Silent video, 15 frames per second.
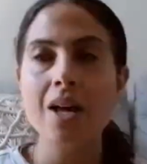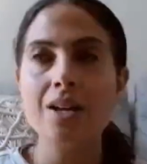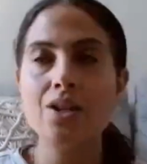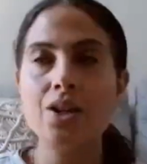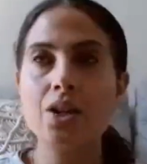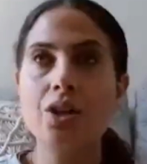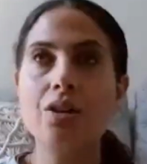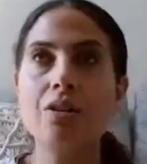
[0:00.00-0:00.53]

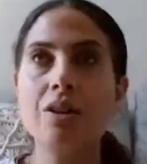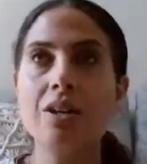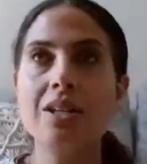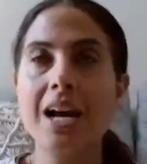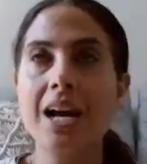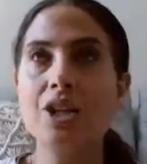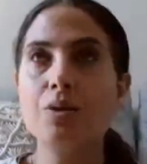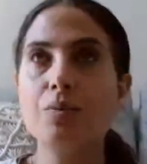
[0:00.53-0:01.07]
secure
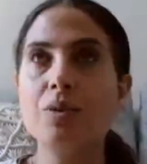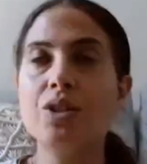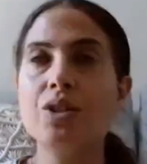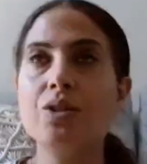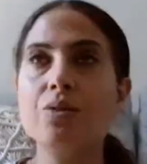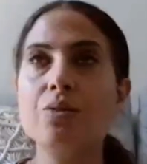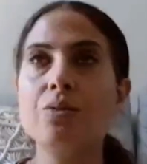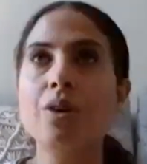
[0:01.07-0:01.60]
attachment
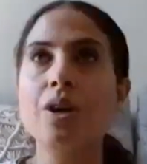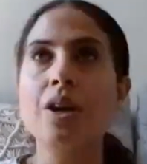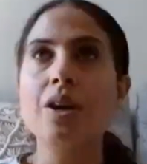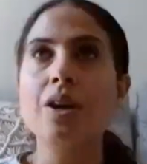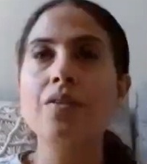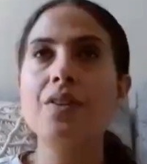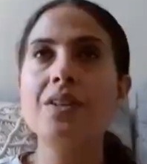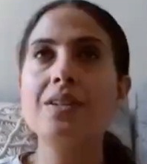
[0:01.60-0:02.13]
to
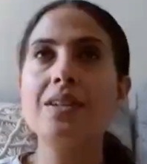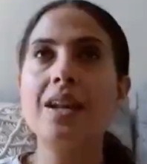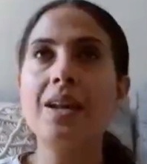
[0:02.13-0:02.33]
this,